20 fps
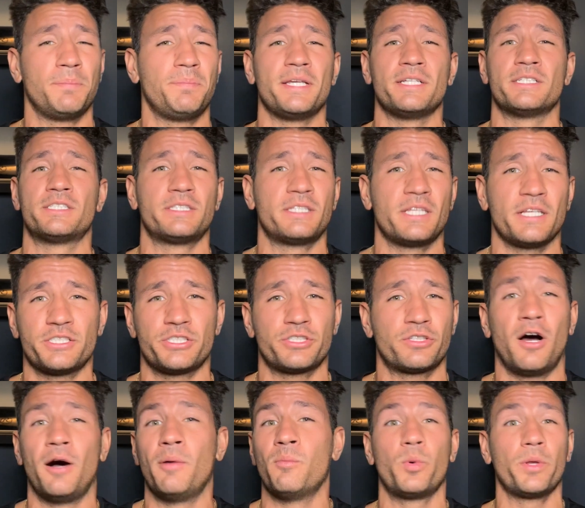to being
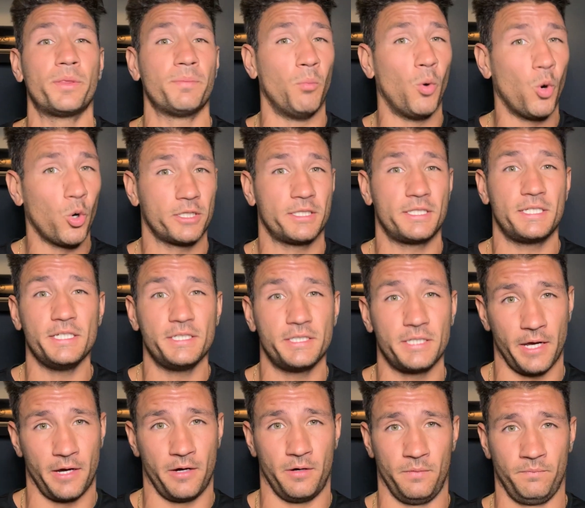stitched on with more
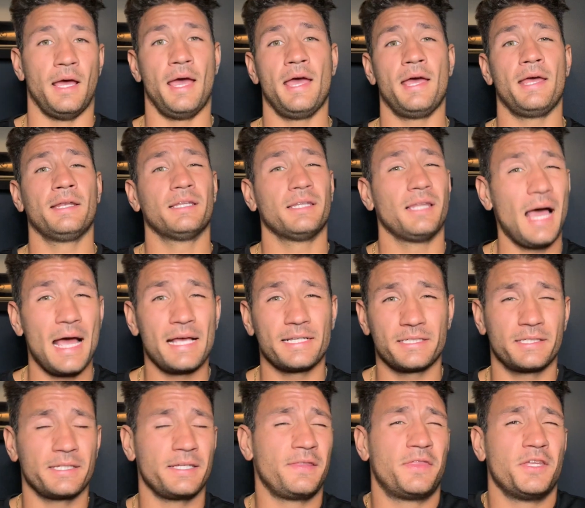detail. And
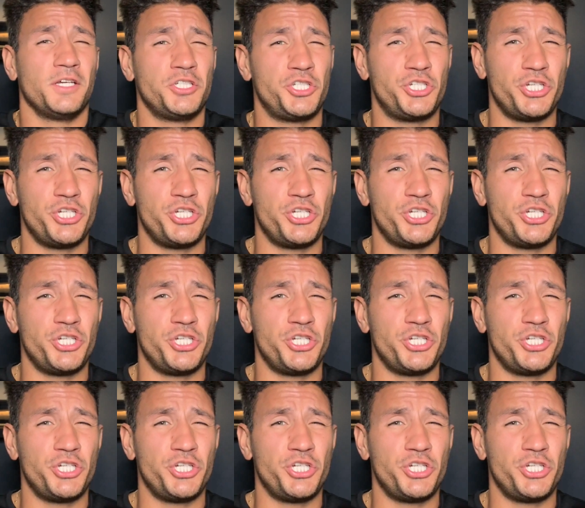lastly, the